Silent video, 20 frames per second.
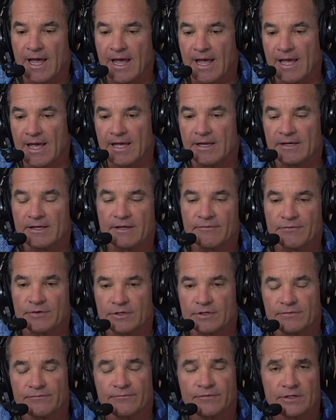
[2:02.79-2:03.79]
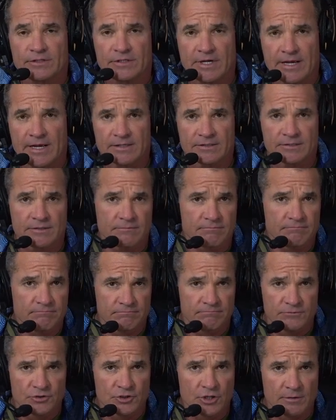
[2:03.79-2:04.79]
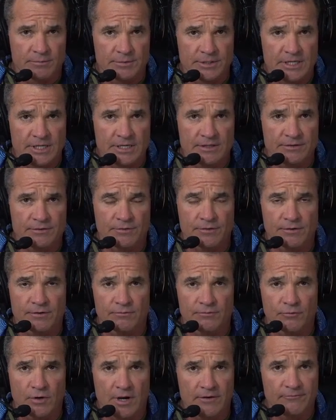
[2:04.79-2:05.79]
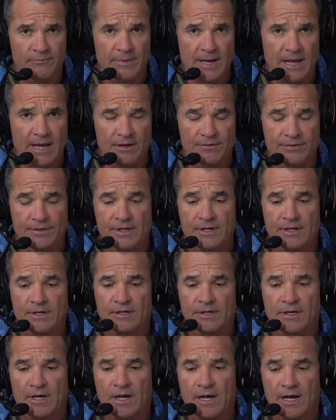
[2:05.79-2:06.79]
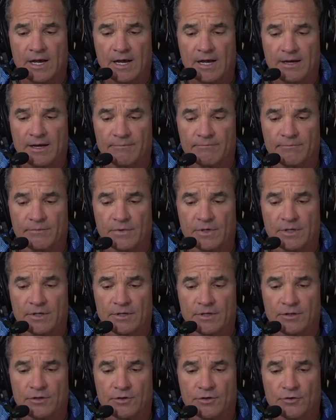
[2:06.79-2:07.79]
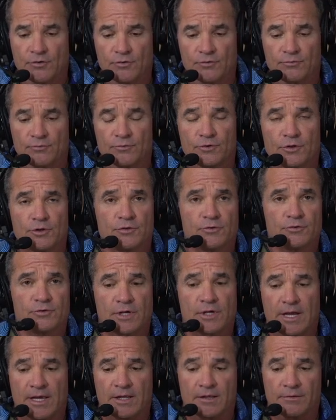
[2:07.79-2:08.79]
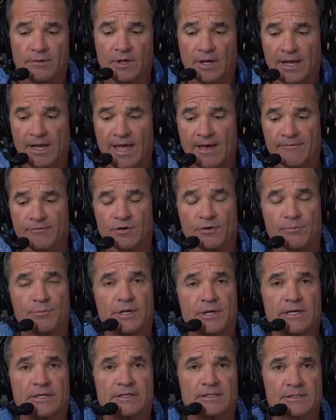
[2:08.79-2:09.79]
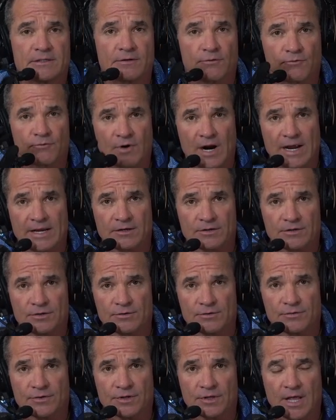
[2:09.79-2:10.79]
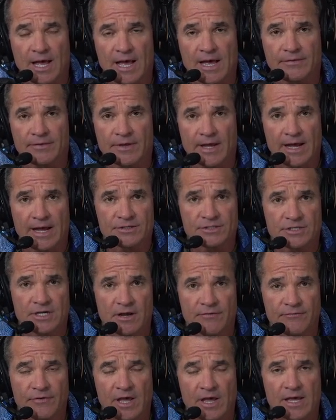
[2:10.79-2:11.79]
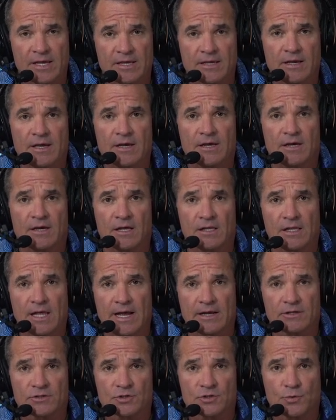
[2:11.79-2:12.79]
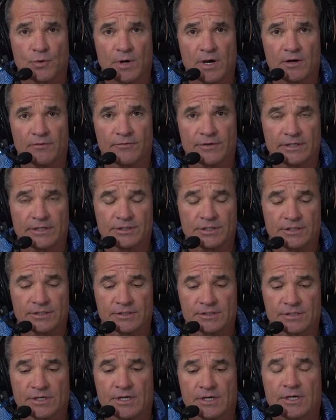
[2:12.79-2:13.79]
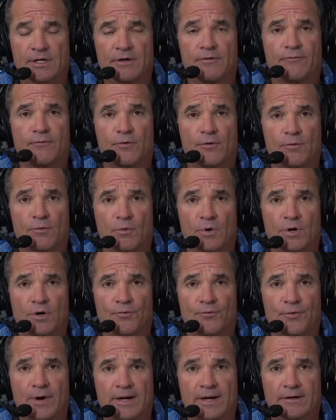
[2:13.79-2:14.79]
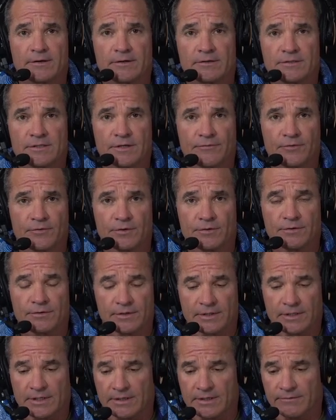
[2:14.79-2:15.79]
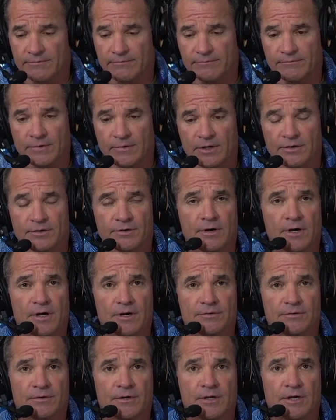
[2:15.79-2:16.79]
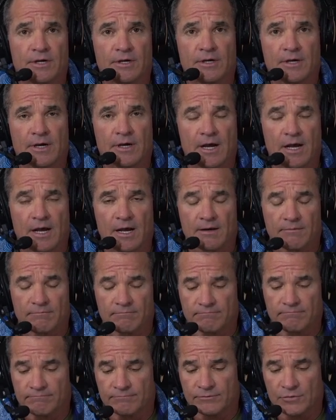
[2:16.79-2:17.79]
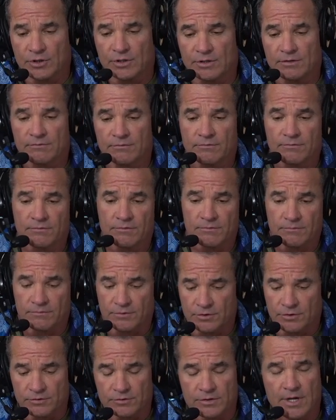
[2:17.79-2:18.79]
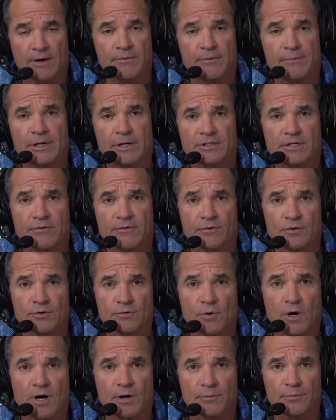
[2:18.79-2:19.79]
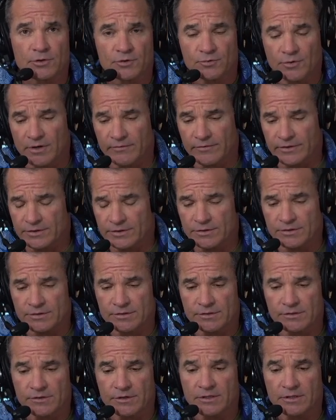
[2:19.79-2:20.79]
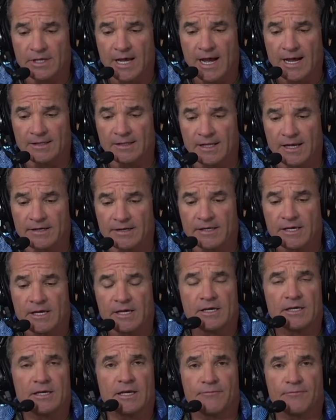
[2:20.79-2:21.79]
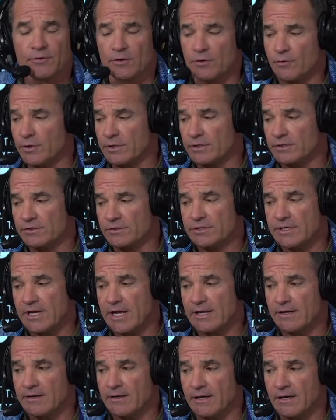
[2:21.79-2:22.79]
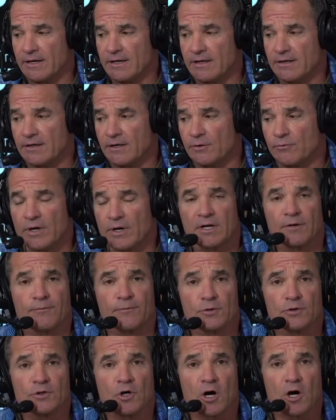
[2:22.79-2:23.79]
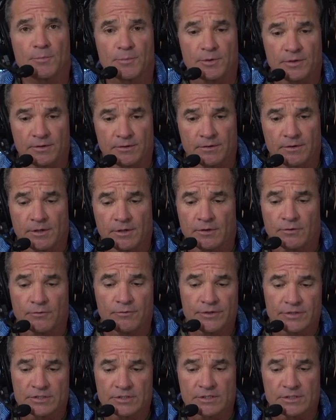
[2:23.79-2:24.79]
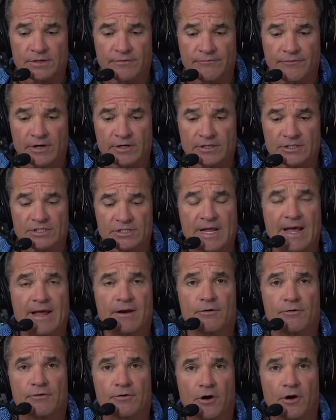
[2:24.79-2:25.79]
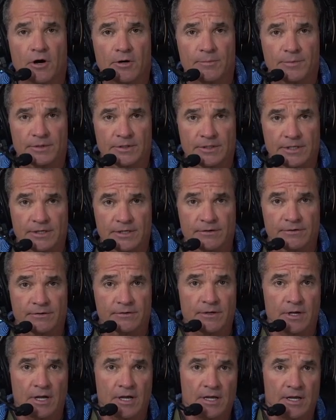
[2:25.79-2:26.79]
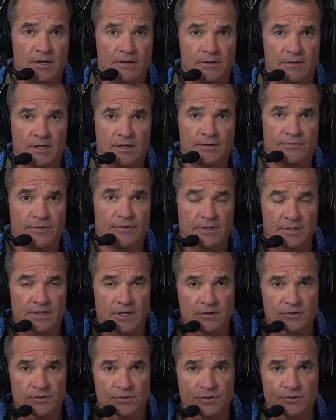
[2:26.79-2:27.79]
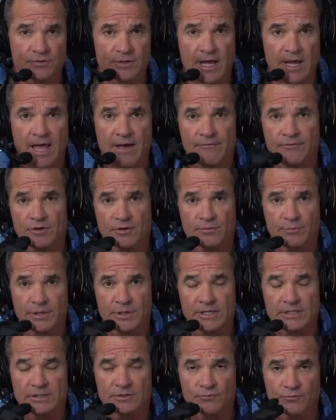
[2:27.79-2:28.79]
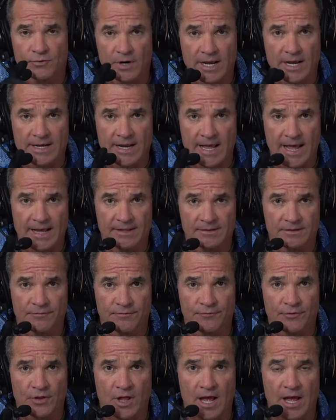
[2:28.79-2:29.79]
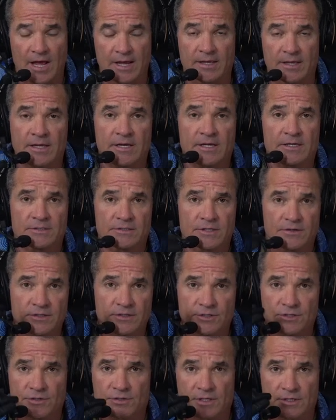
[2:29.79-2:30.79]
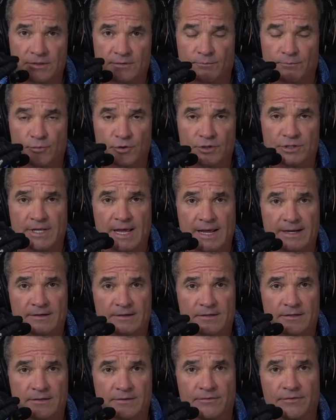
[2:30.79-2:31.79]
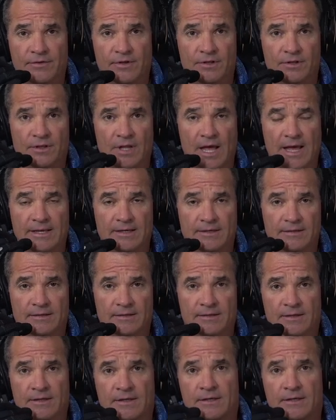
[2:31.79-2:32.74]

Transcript: and if a fish has sharp teeth or rough mouth, you'll use a heavier piece right to the line. The IGFA allows 12 inches for world records. If you're doing it on your own, you can use how much ever you want, but 12 inches is a good guideline. If you're going to set a record for tarpon, where this is a very standard tarpon leader, that goes to a heavier piece right at the fly so that you can protect the light